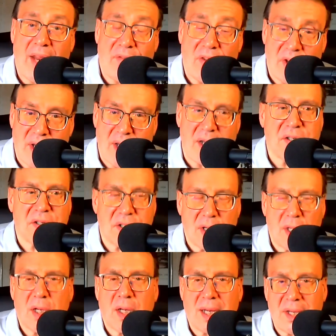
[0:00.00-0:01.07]
if it is,
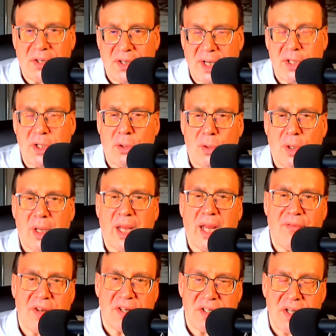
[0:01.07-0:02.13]
continue. If
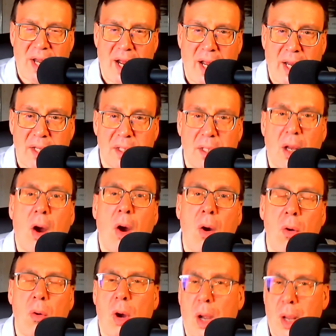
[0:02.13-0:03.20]
it's not,
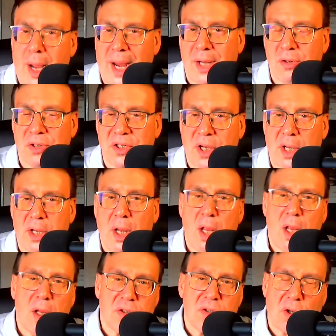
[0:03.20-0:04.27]
oh, I understand.
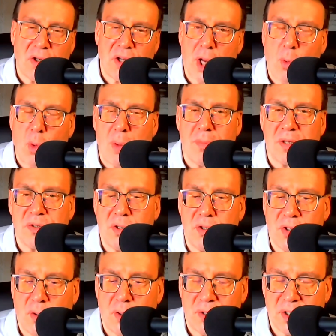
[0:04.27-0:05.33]
So I'll tell you what, Mr.
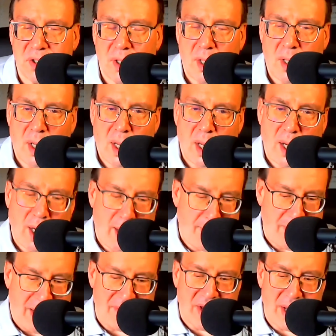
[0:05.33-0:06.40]
Jones,
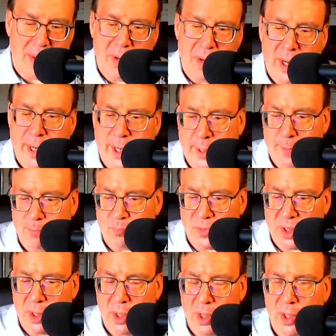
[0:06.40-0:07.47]
I've got my
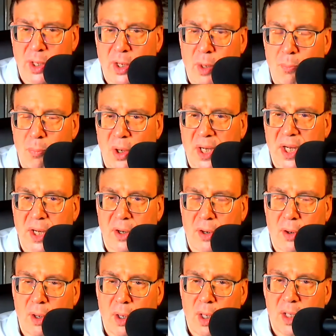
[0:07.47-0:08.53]
book
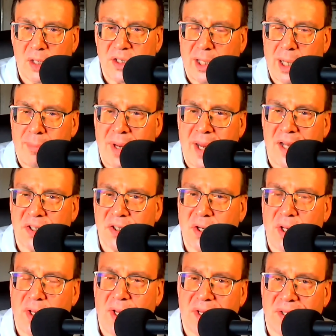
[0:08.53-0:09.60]
here. So let me ask you
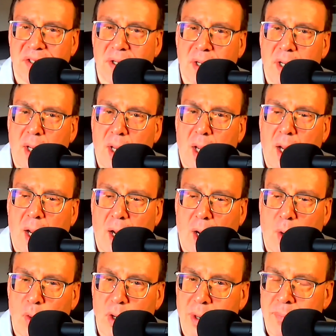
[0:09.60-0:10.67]
this:
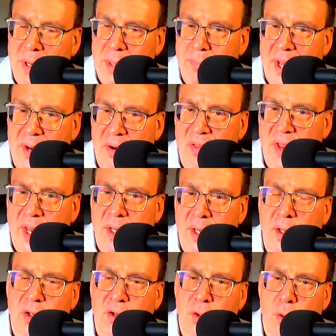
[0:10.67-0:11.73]
would it be better
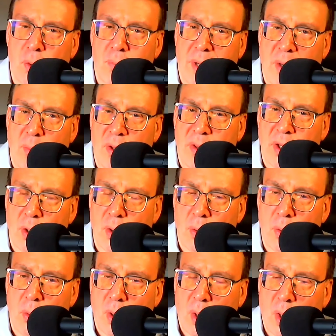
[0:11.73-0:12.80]
then to meet with
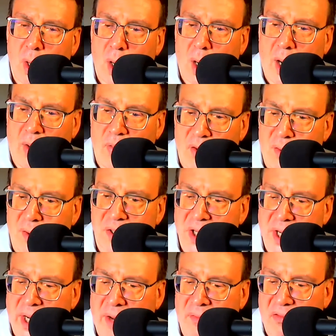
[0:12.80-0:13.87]
you on
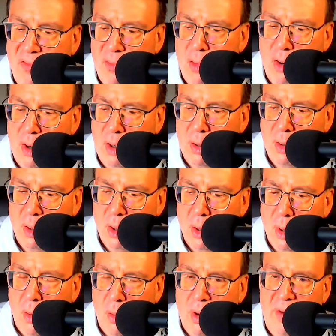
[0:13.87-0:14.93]
Thursday at 4
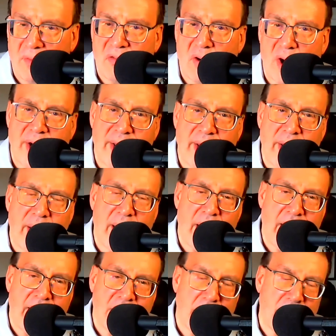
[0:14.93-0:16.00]
or on Friday
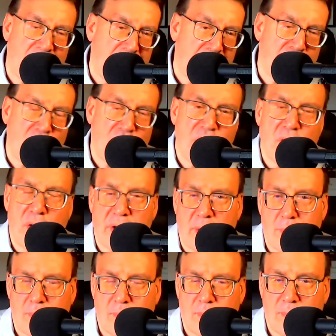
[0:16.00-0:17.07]
at 2:30?
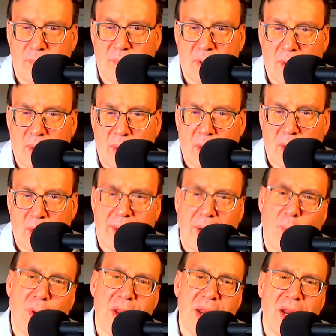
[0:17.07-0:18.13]
Now,
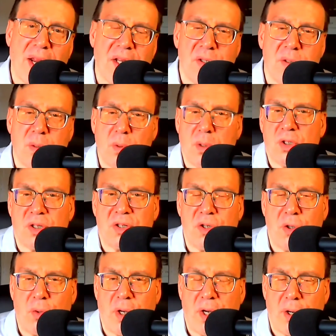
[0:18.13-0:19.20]
what did I just
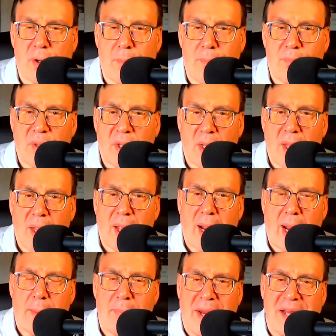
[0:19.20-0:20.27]
do here?
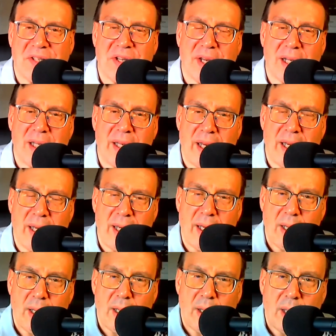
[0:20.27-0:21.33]
I basically
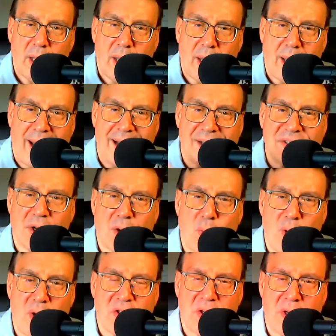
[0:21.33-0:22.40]
asked a
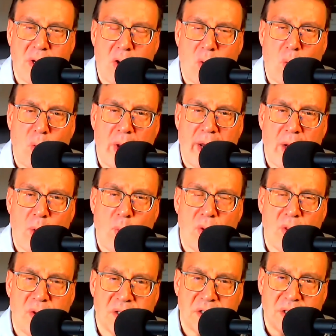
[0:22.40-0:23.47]
question in a way where
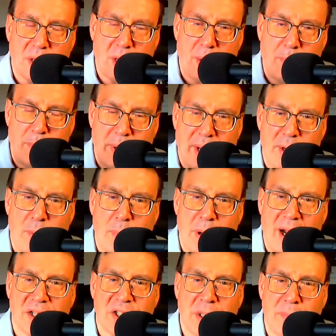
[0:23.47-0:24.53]
there's a good
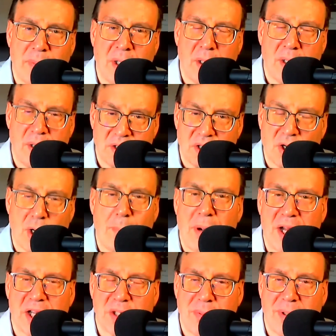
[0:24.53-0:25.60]

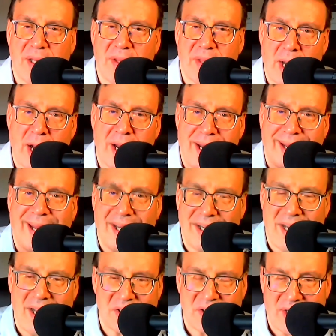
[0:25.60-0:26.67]
possibility that I'm going to get a
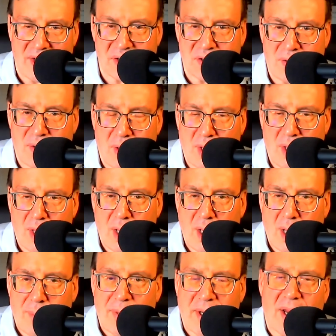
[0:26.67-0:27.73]
yes answer,
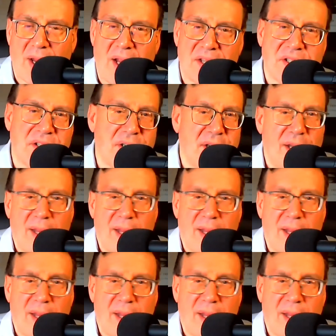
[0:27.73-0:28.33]
because